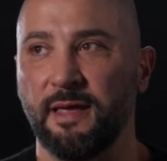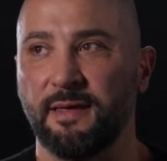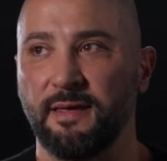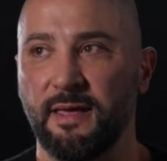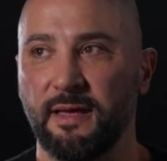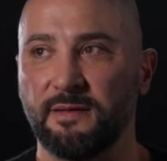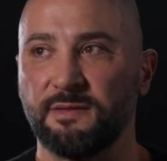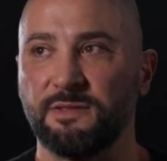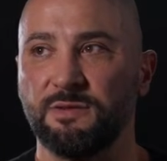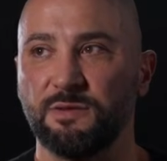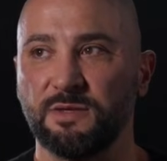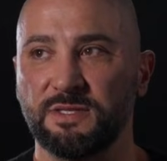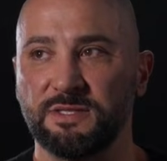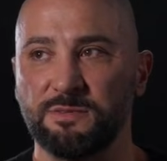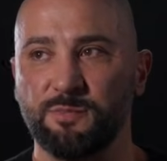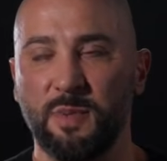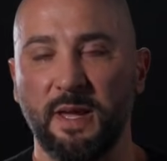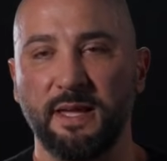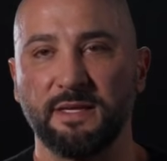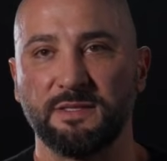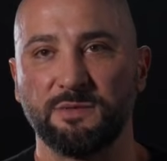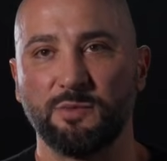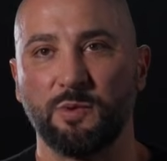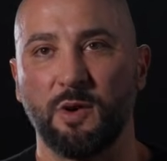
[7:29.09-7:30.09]
get to a
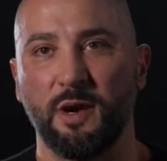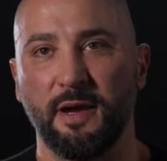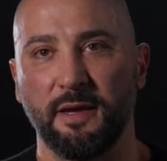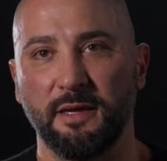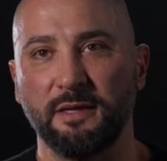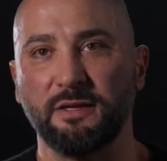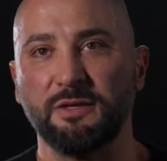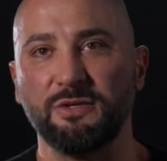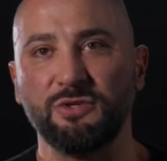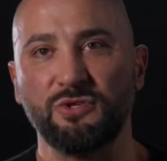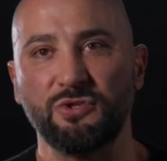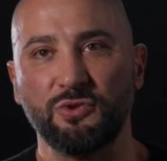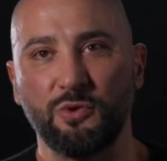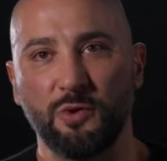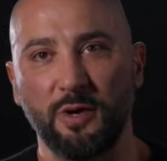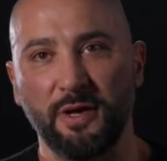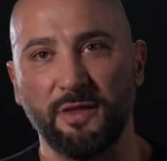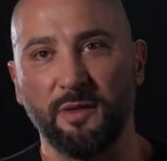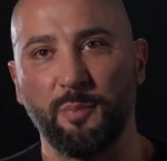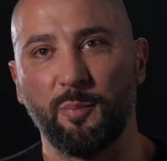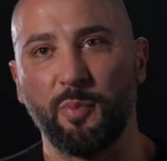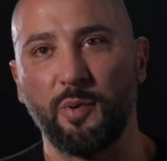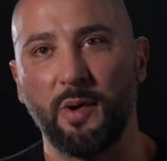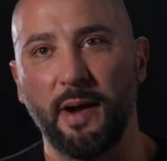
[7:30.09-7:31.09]
space where I could
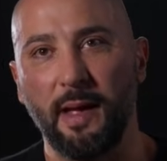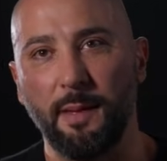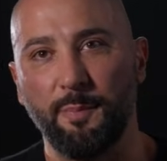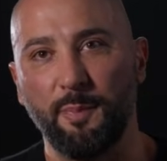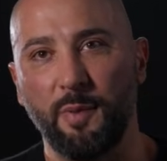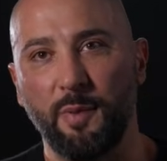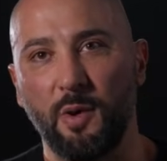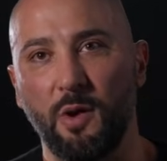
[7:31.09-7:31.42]
enjoy the prep,